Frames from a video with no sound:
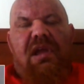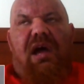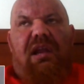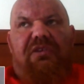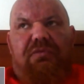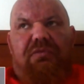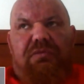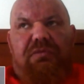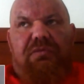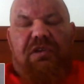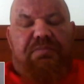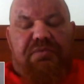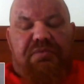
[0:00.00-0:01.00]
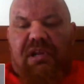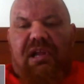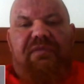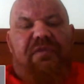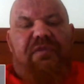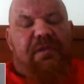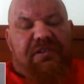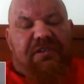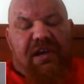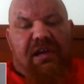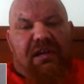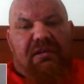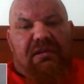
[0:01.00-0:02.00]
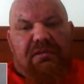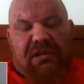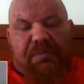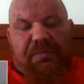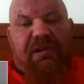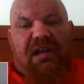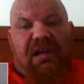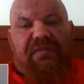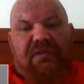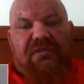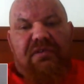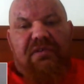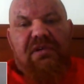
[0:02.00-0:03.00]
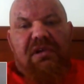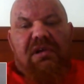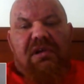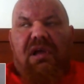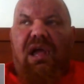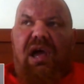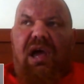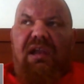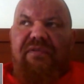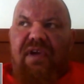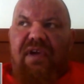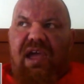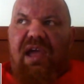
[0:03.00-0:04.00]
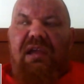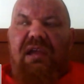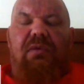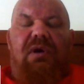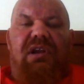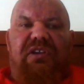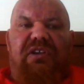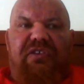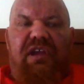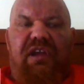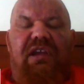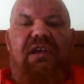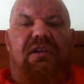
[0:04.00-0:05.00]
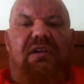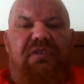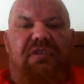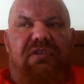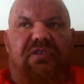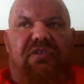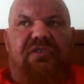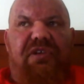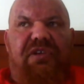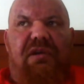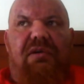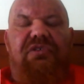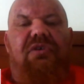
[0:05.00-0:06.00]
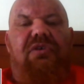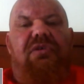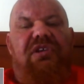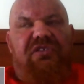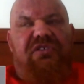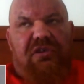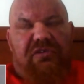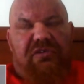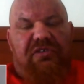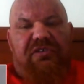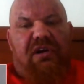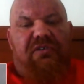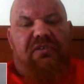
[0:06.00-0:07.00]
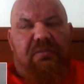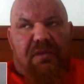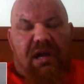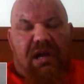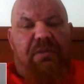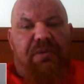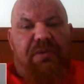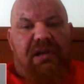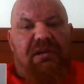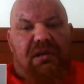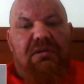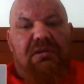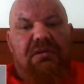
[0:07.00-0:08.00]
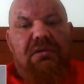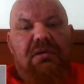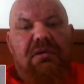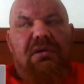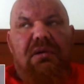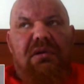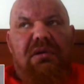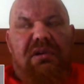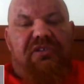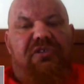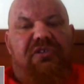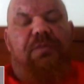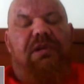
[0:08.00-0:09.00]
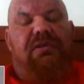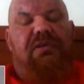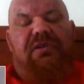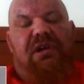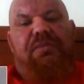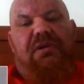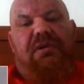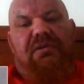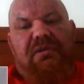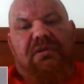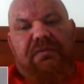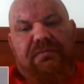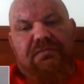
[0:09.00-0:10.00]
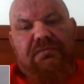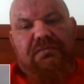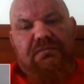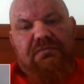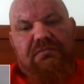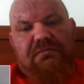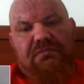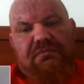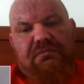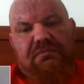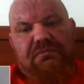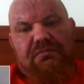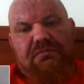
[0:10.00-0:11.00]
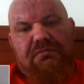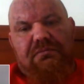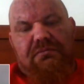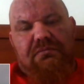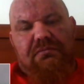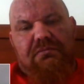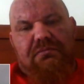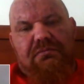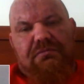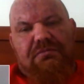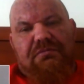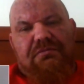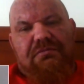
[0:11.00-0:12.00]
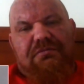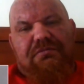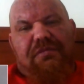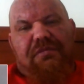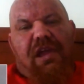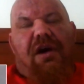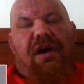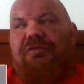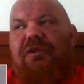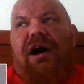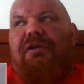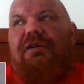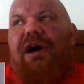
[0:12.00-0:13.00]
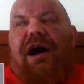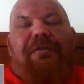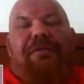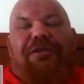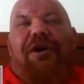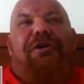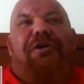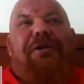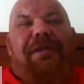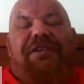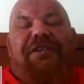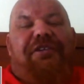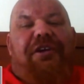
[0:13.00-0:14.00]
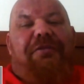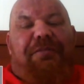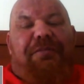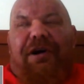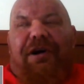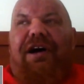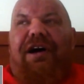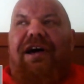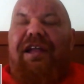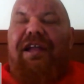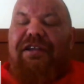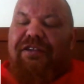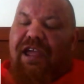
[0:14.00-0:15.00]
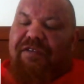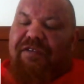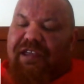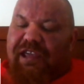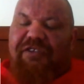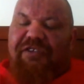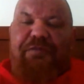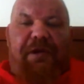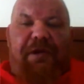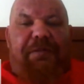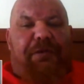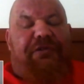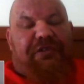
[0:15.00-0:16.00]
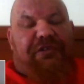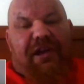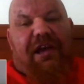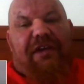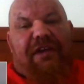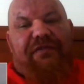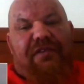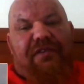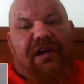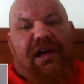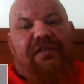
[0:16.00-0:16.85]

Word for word: And it's brilliant for maintaining lipid levels. And if anyone is thinking of using steroids or is using steroids, in my opinion, they should be using that product. I think sales of that product just went up. Well, I don't know commission, but at the end of the day, it keeps people safe. Yeah.